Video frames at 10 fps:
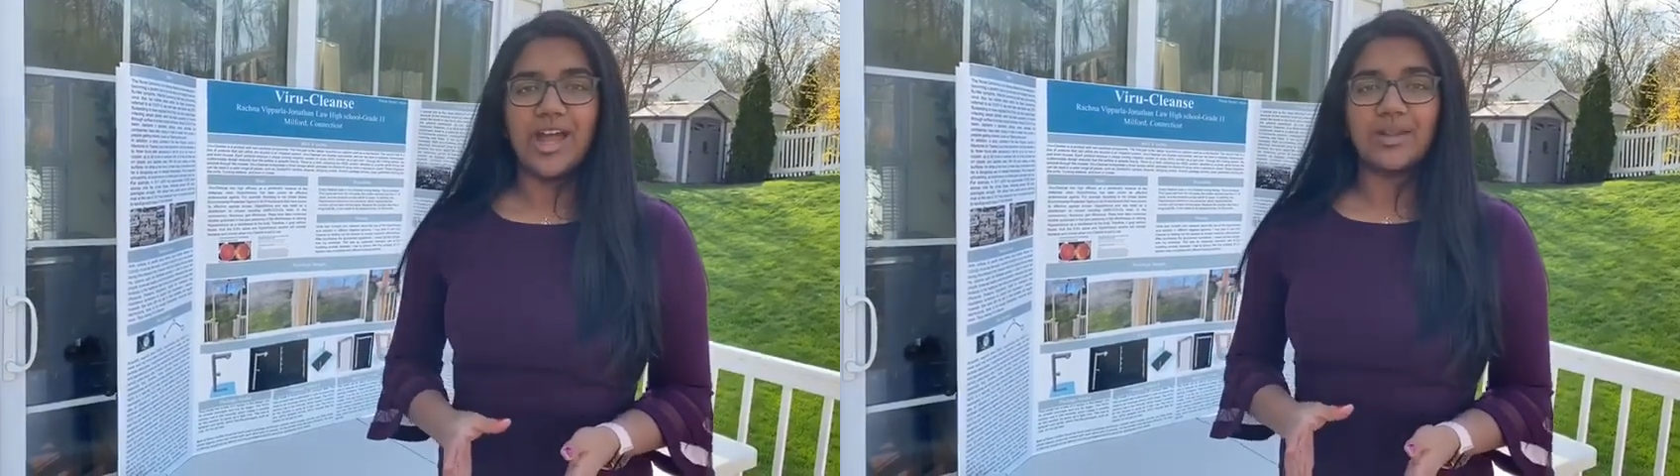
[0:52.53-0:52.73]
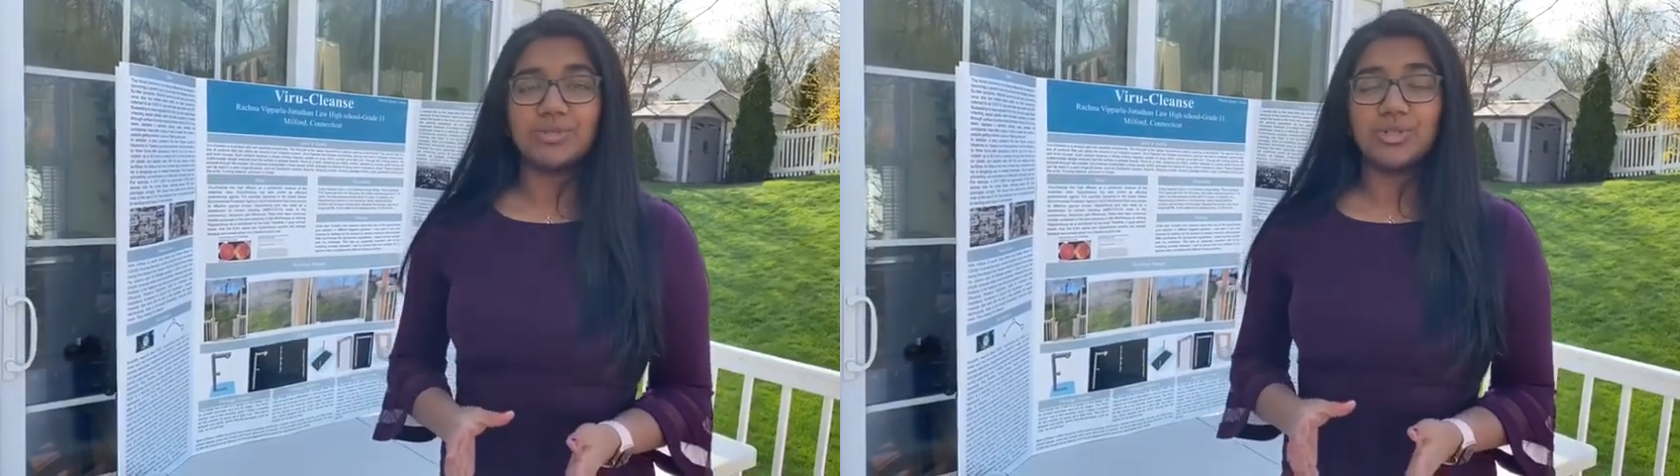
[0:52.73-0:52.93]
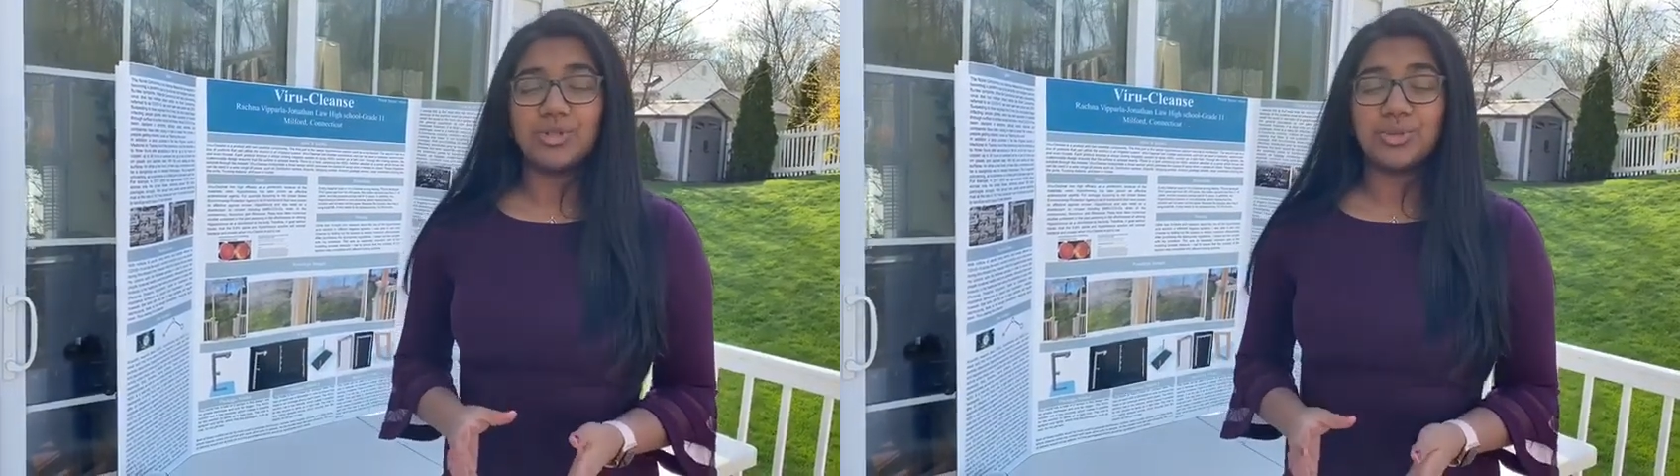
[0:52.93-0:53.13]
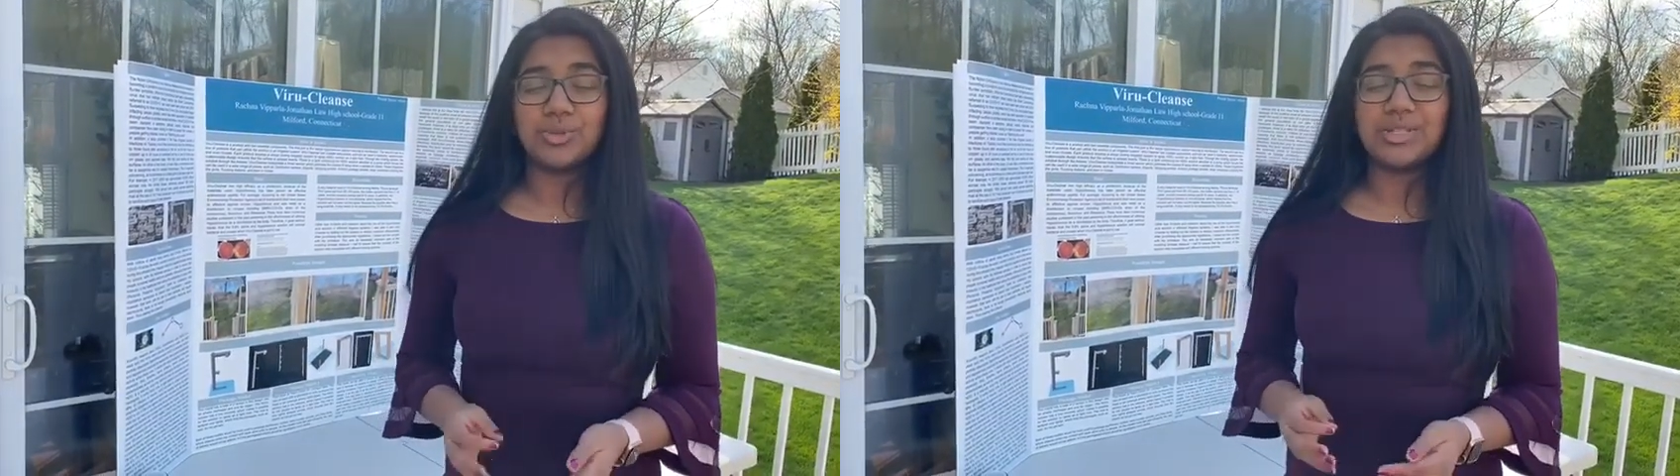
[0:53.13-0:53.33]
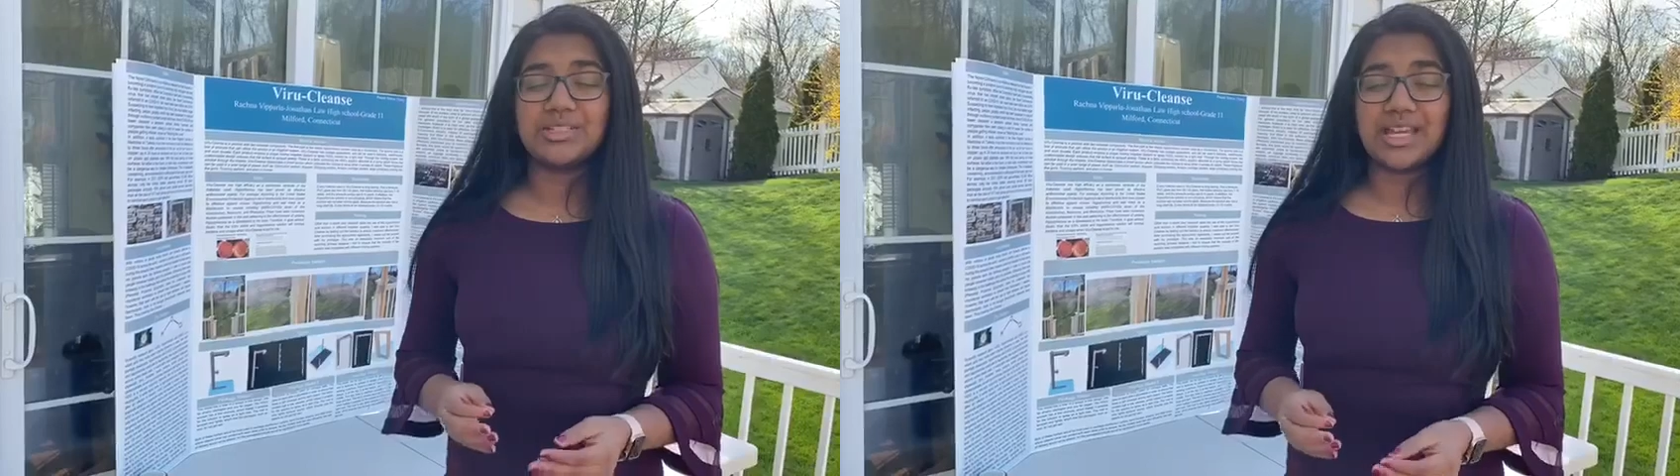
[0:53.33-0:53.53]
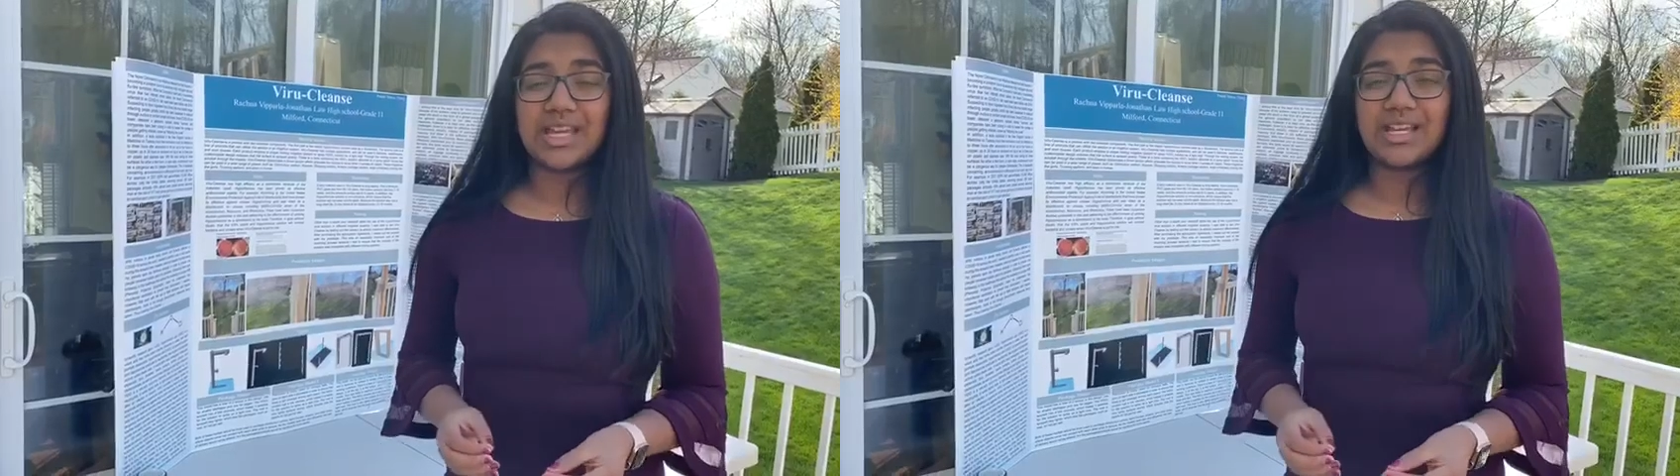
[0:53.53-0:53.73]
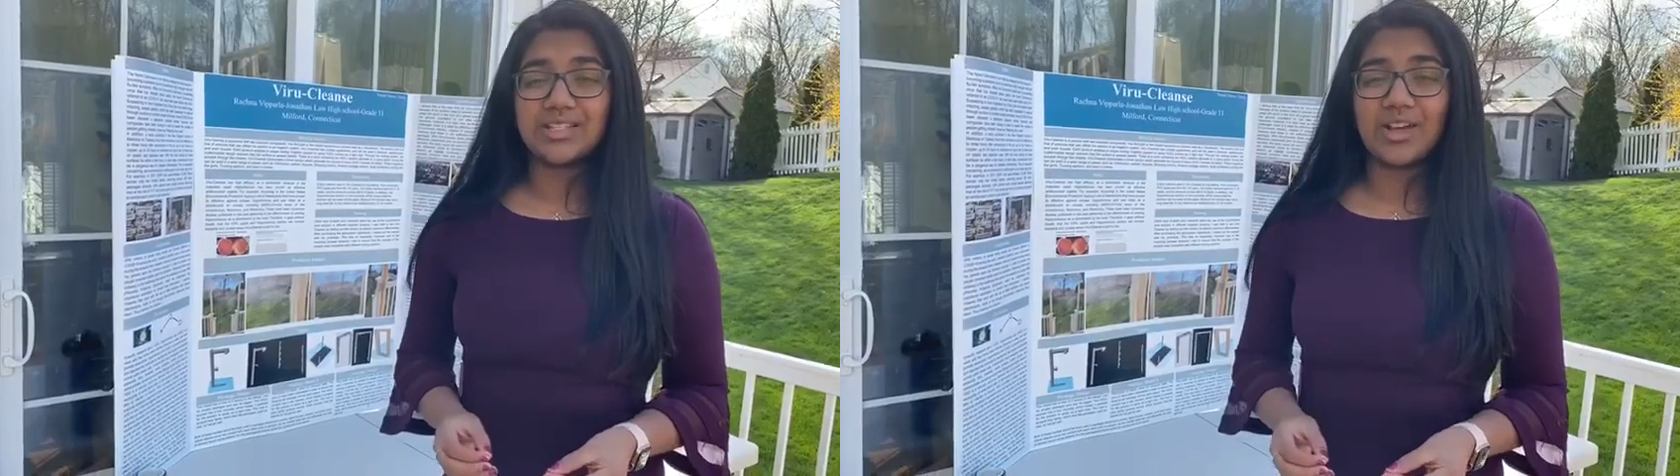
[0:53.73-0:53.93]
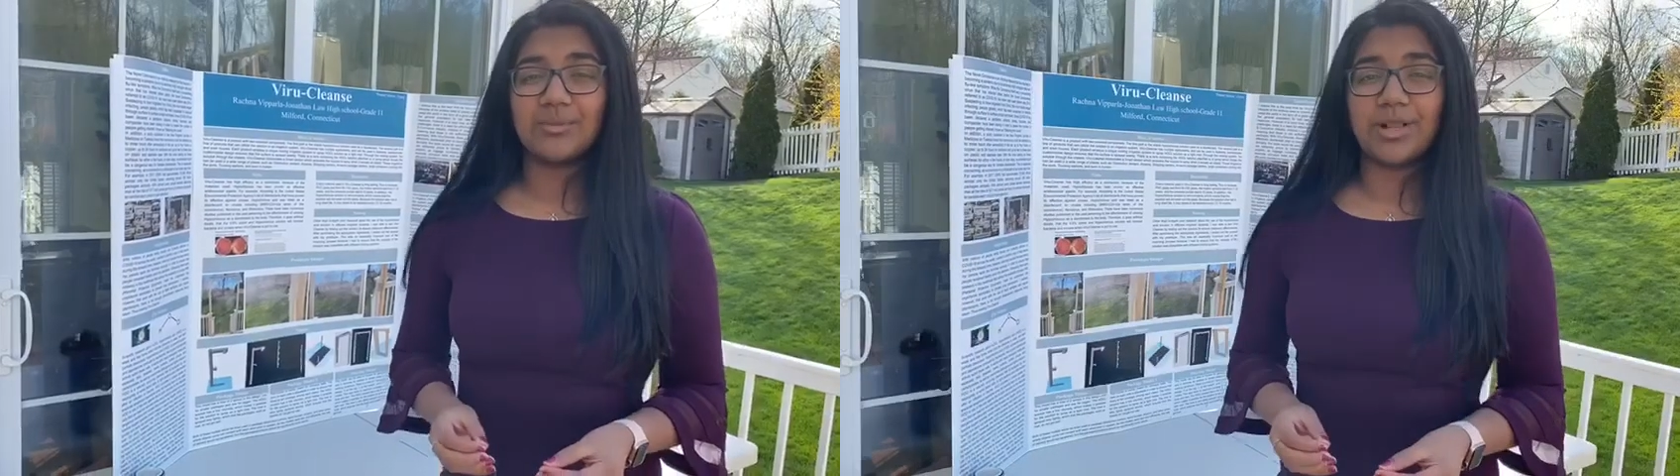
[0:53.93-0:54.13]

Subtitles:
and up to 2 to 3 days on